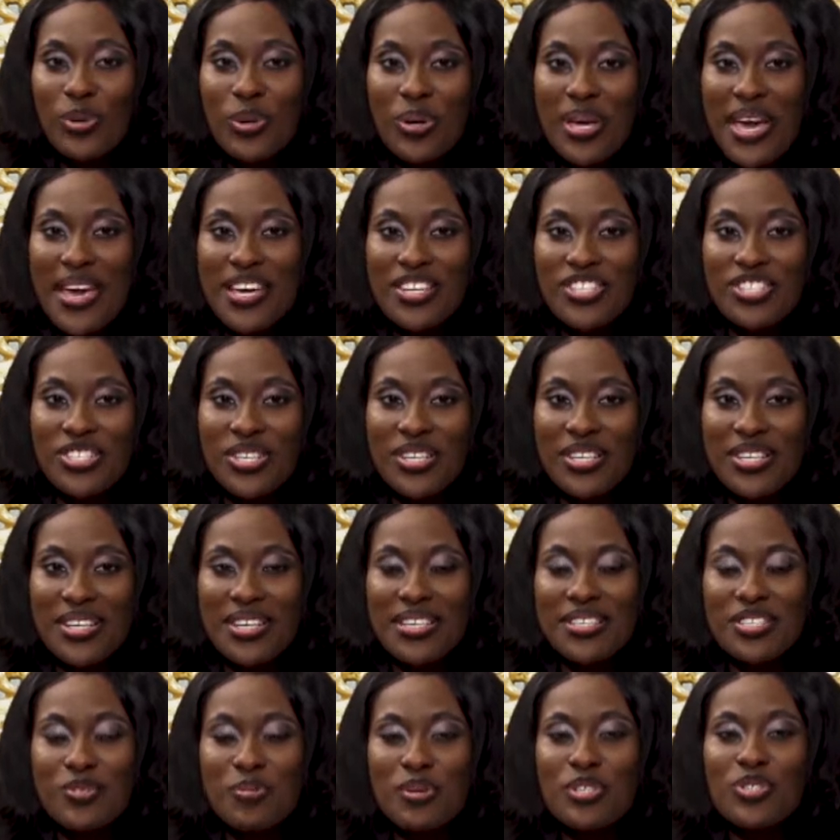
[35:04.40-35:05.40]
occasion,
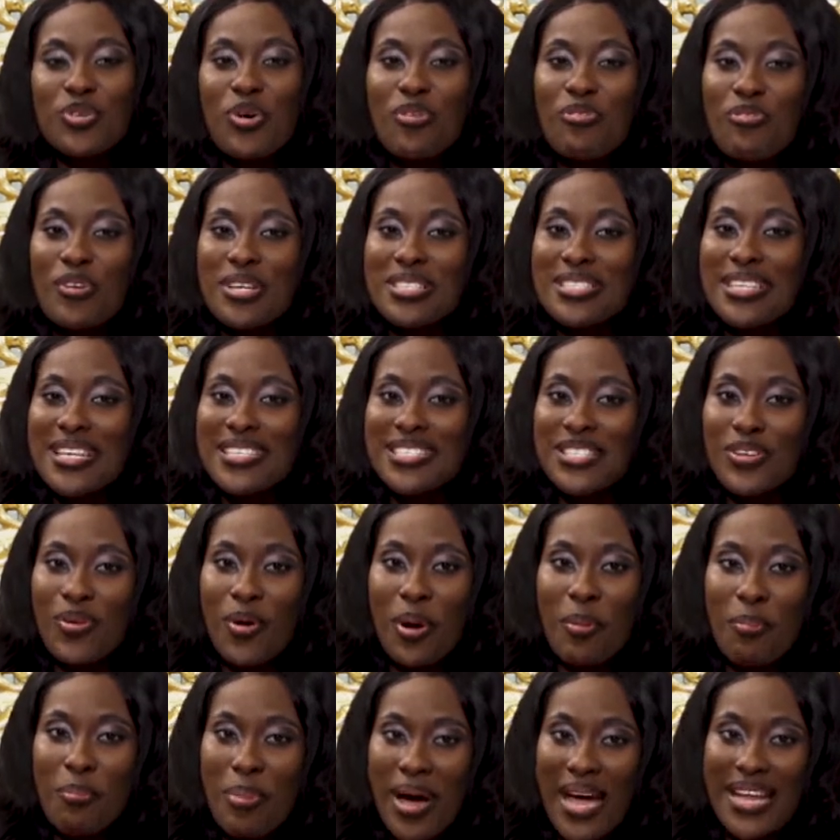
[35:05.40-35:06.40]
speak to our friends at
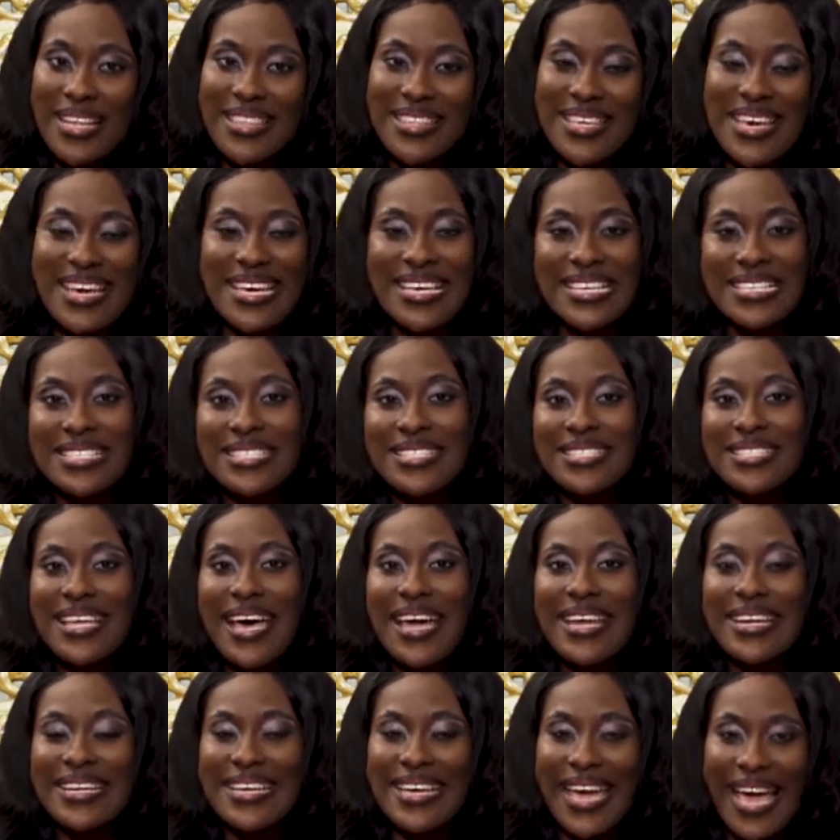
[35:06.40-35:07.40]
Sarah Bang via
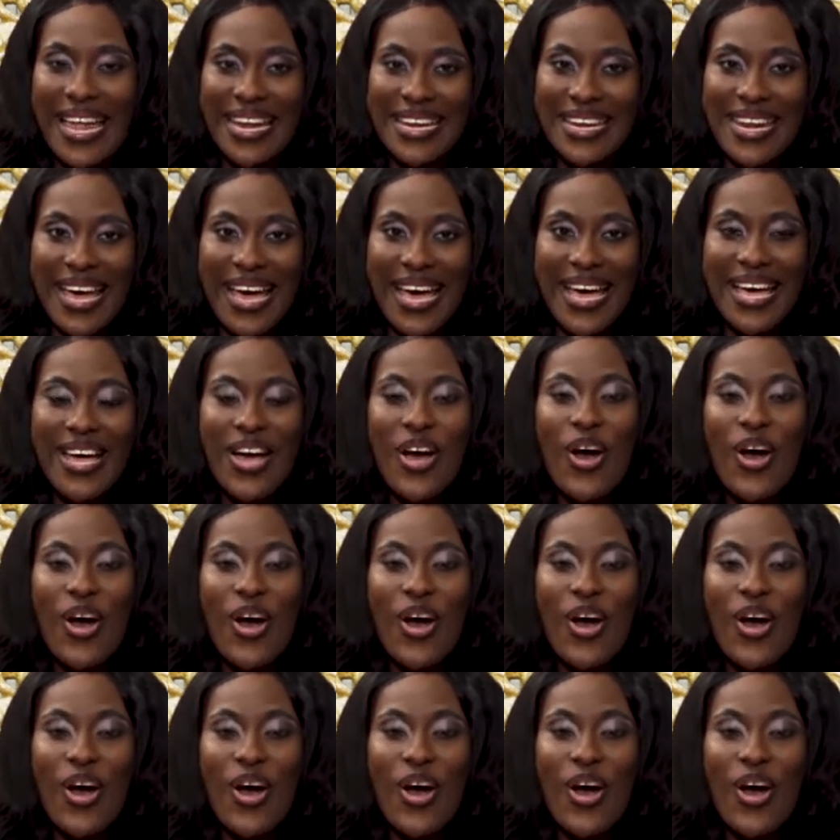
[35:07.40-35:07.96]
Inside Kanda.